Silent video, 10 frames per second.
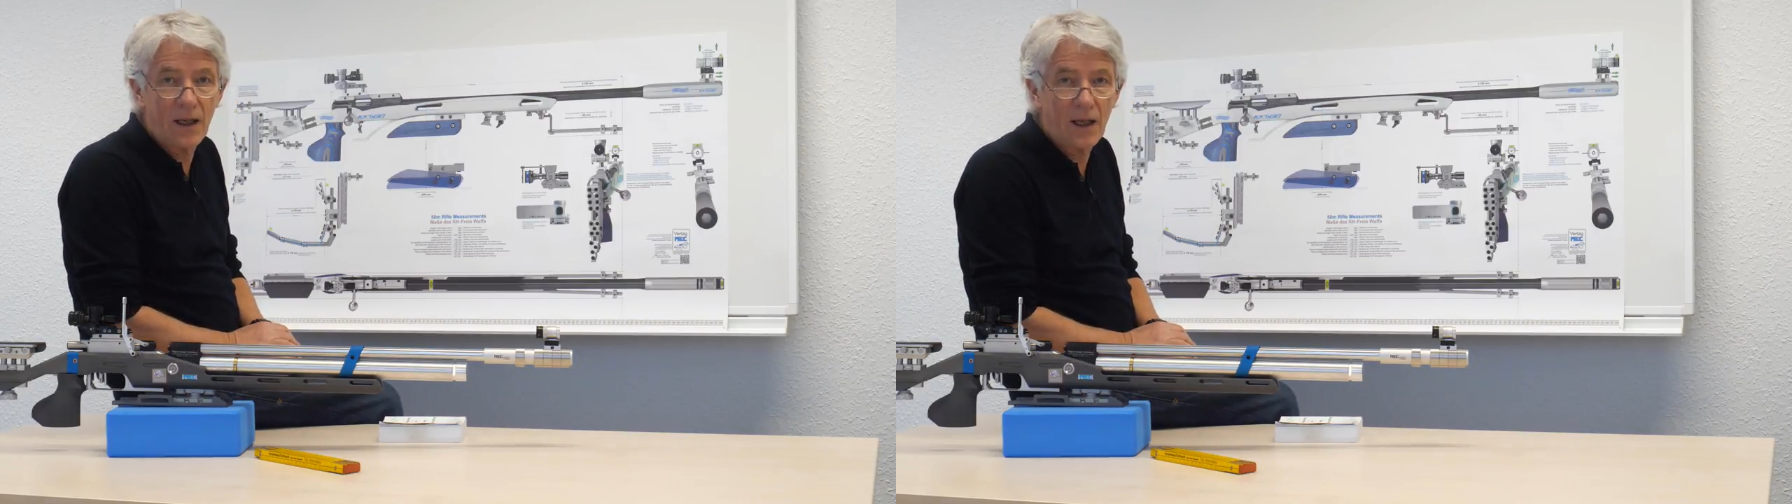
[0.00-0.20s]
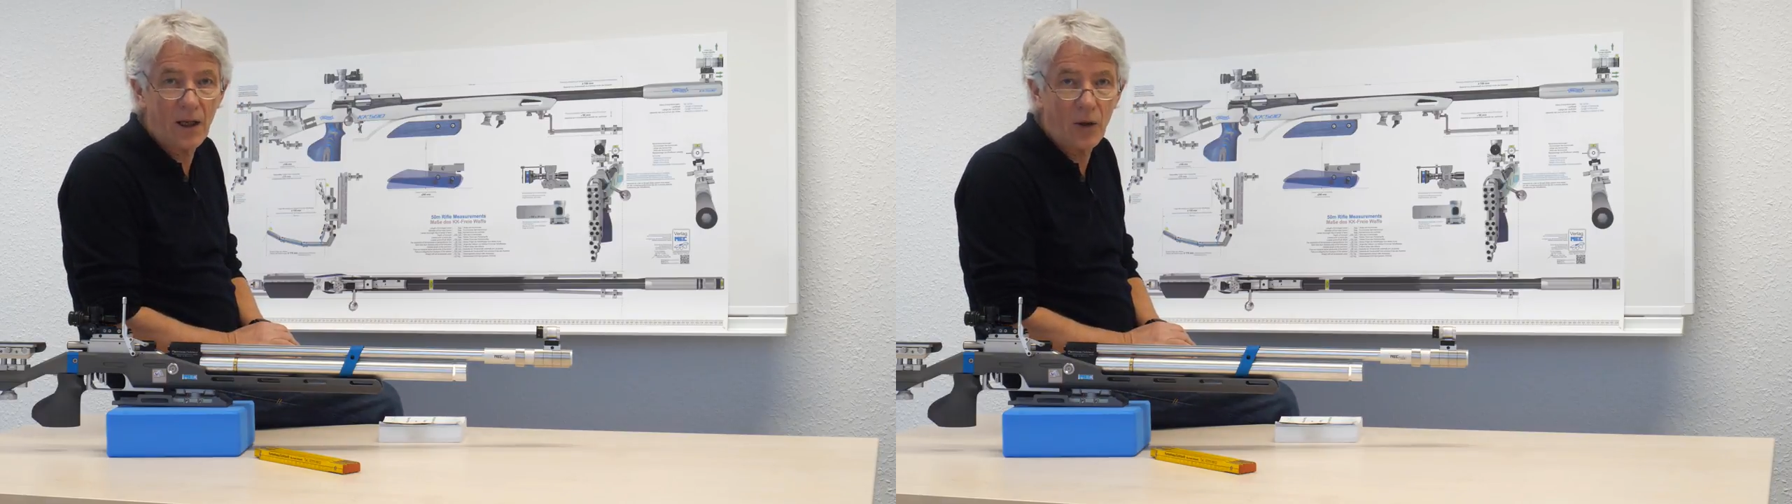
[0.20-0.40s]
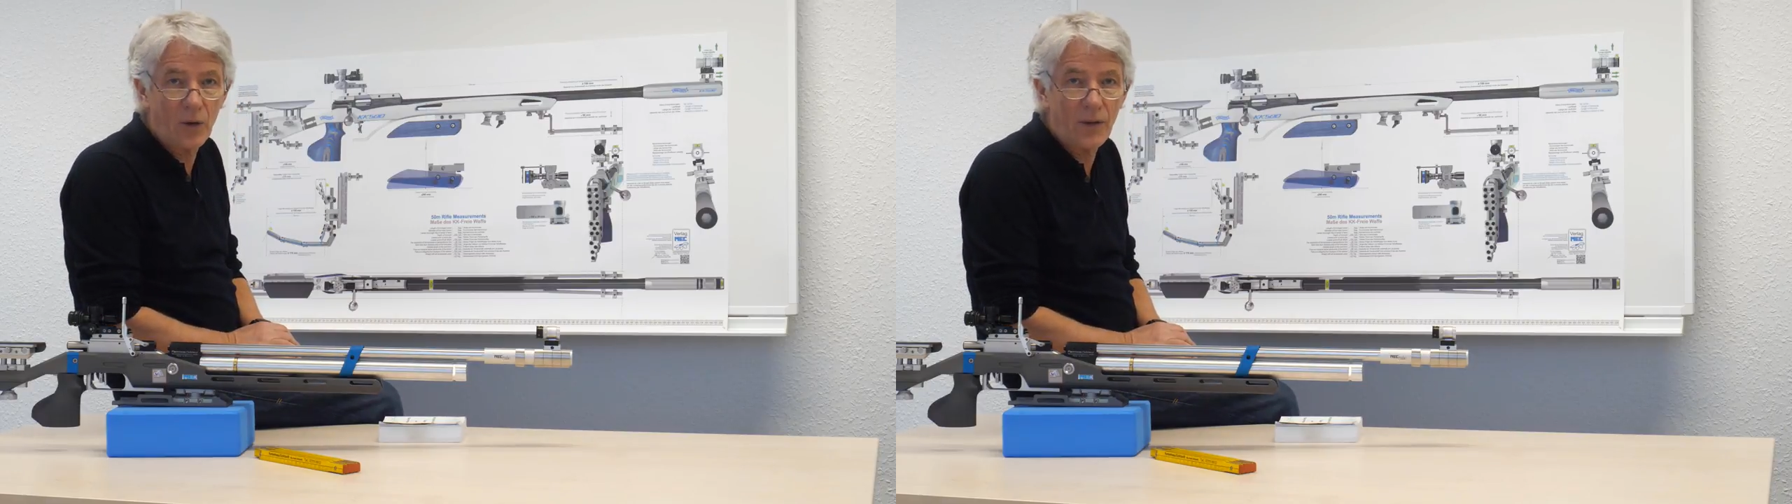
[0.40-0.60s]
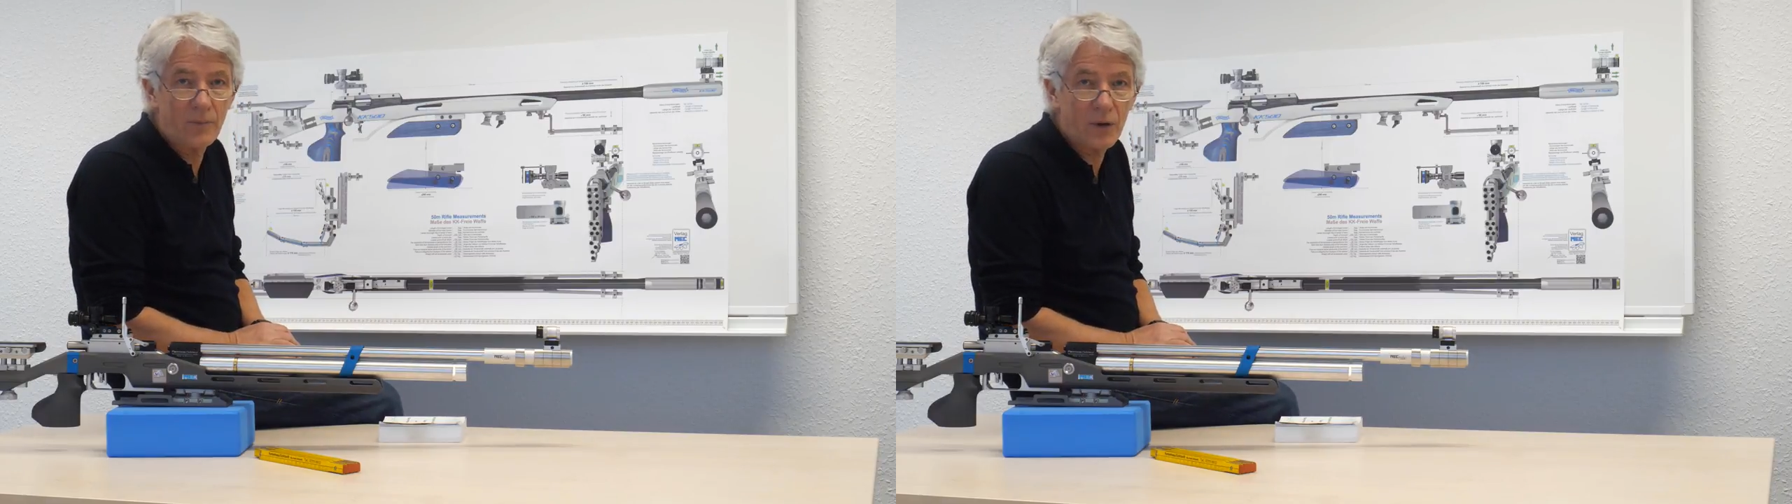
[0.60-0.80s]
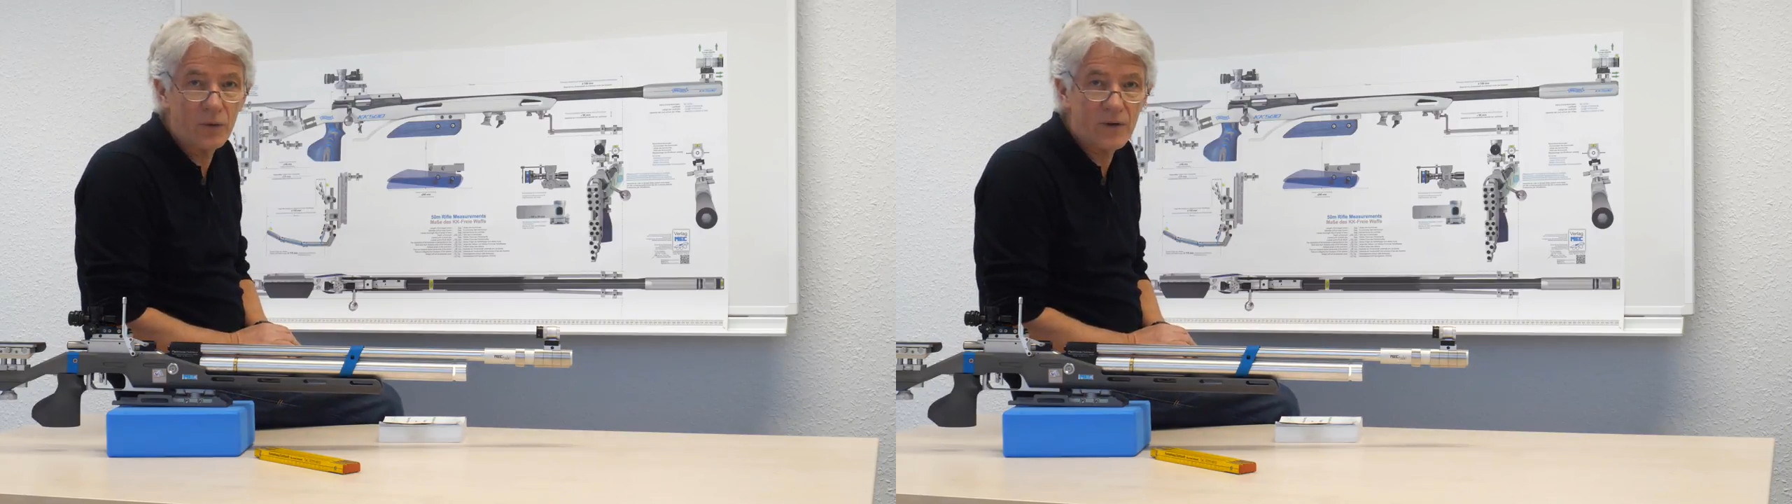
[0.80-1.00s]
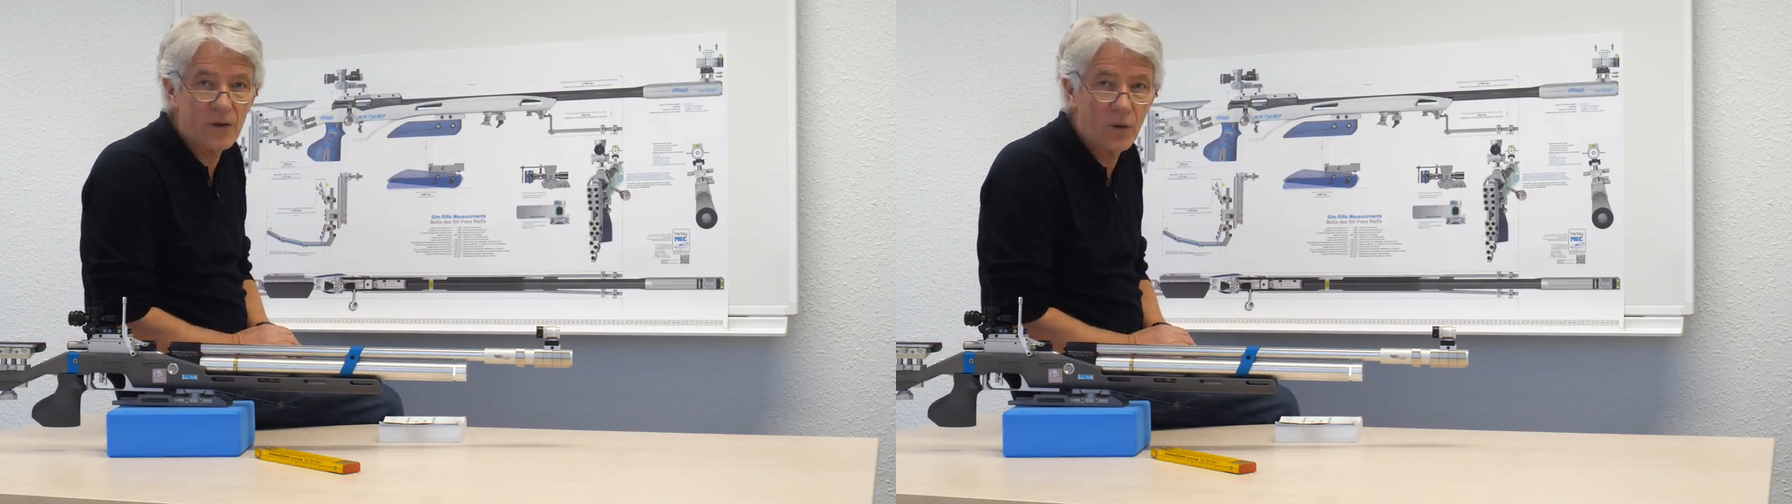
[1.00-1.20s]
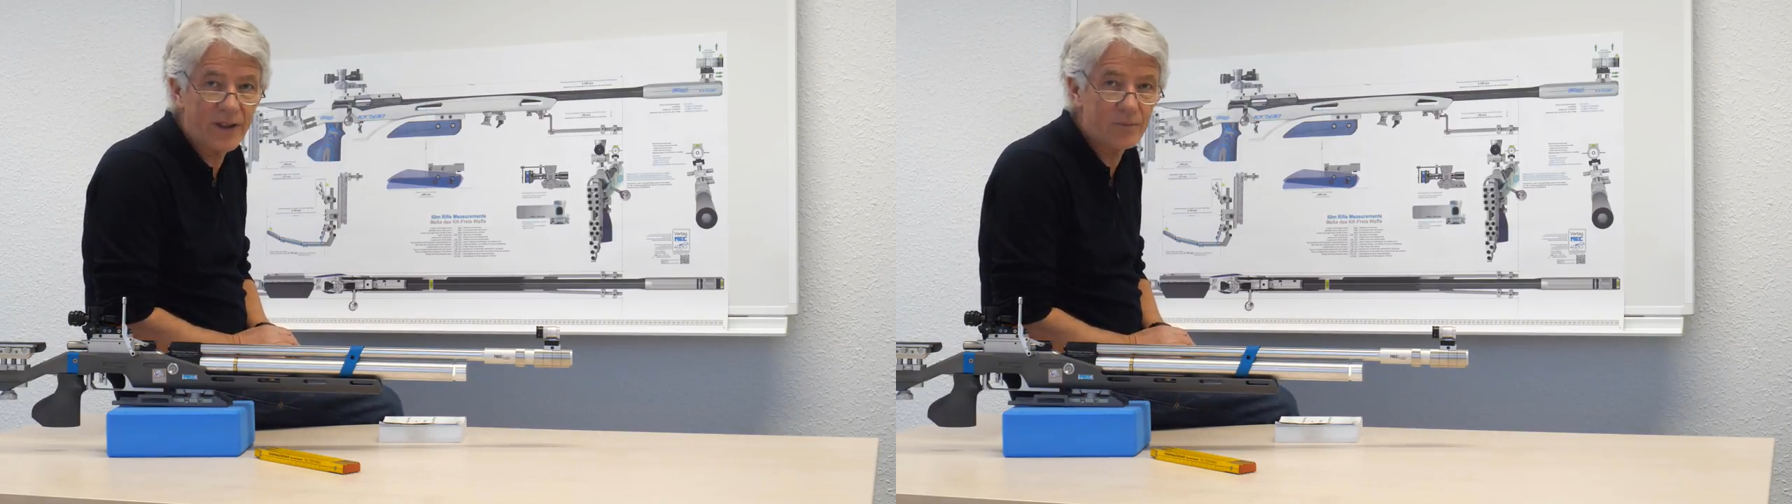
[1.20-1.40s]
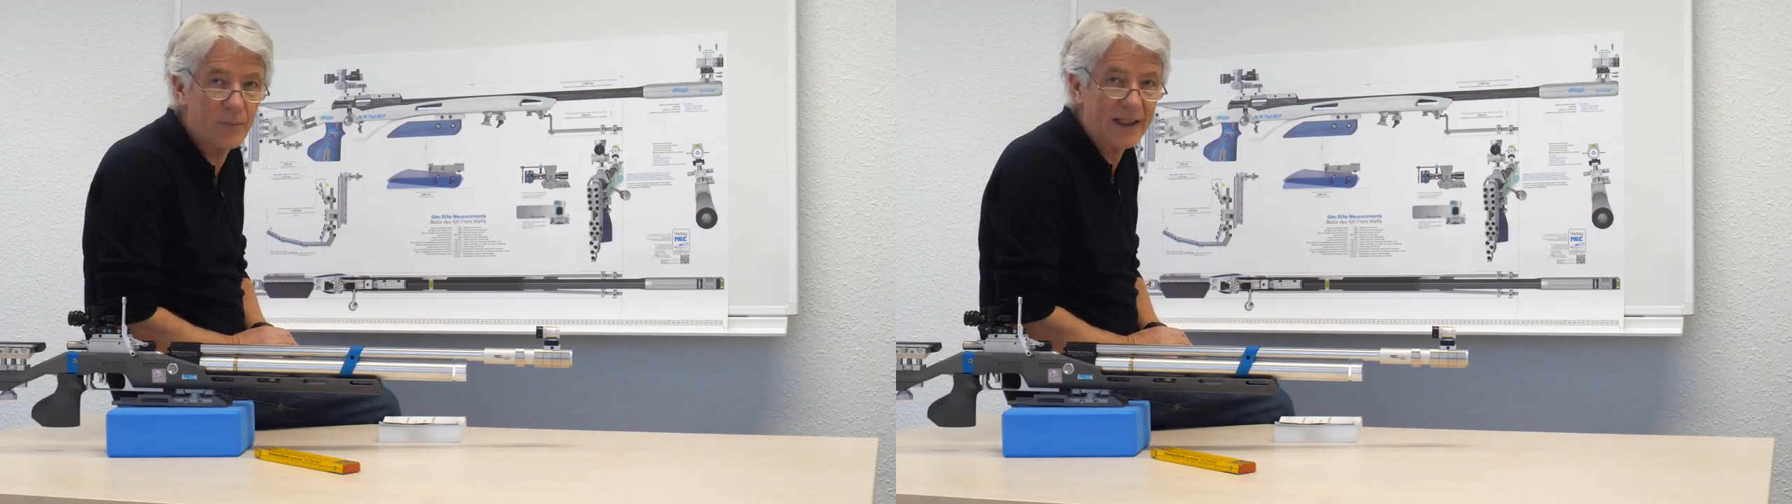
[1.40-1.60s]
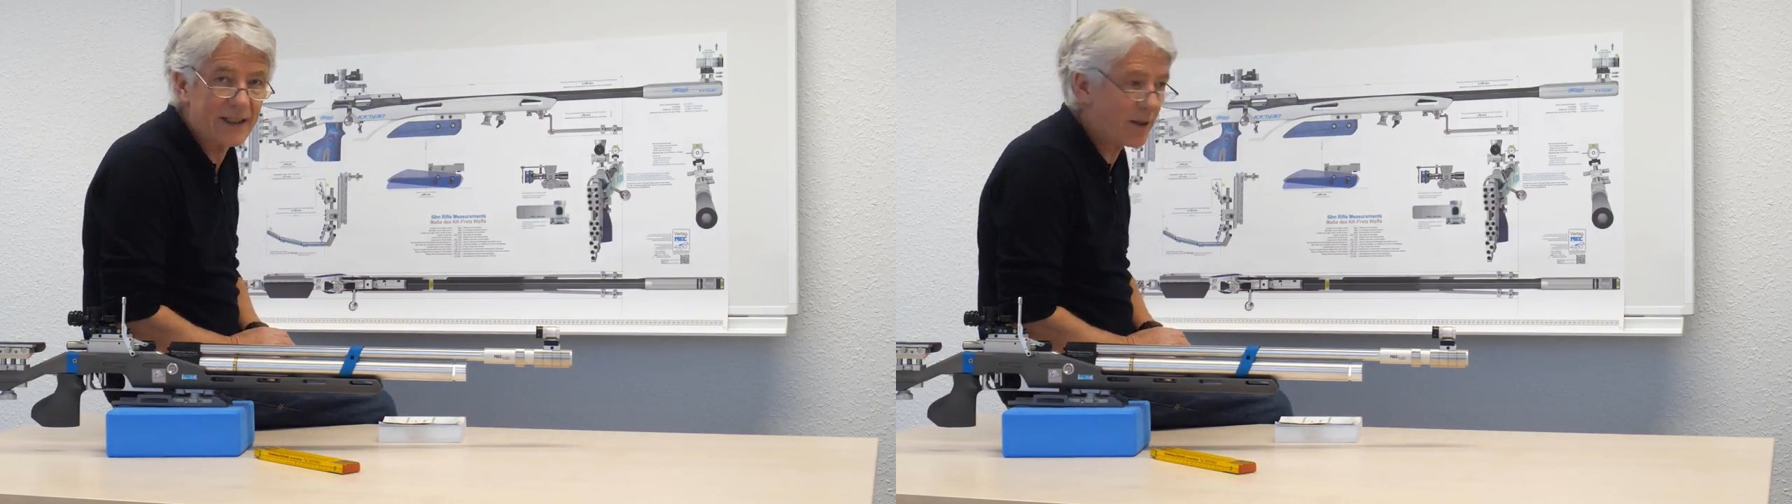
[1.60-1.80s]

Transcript: how the poster is built